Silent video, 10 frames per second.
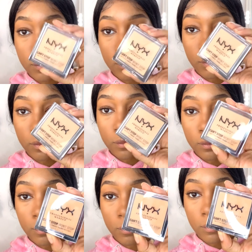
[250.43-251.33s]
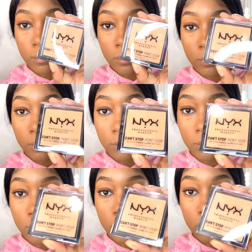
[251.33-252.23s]
a more even, you know,
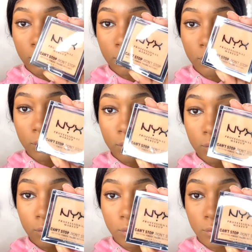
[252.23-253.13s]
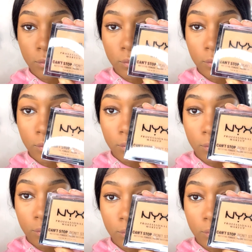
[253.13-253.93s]
blend, just tap. I'm